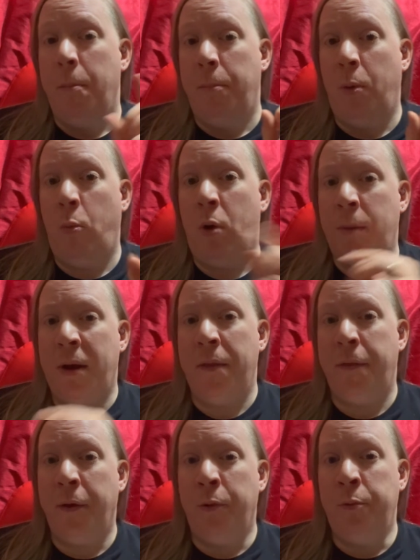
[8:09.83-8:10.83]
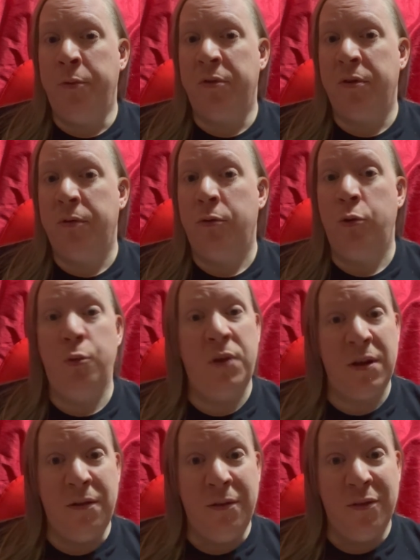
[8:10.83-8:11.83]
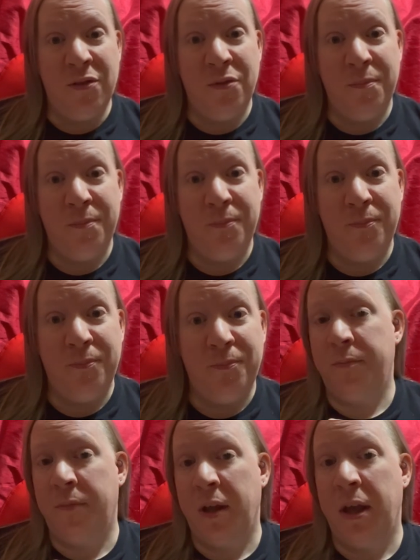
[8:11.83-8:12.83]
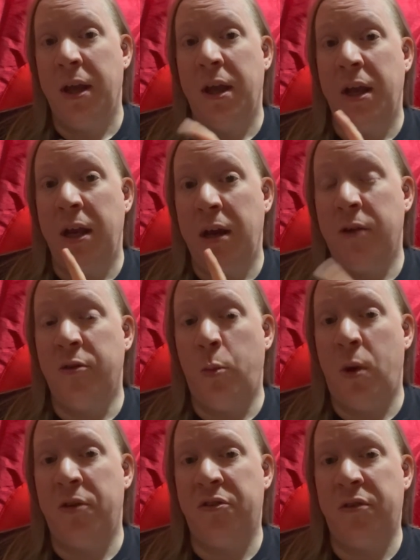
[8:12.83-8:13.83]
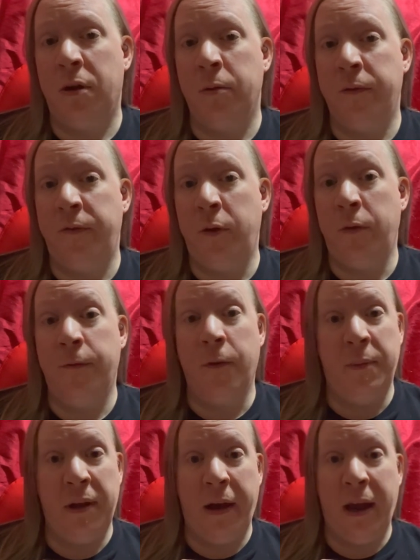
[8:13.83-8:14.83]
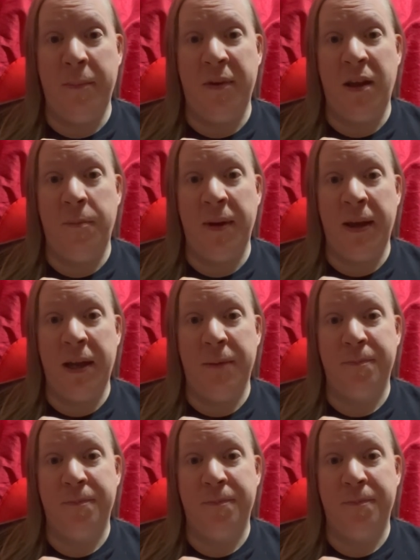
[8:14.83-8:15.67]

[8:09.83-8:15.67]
But what about those who didn't? Here's a one-star review from the IMDb.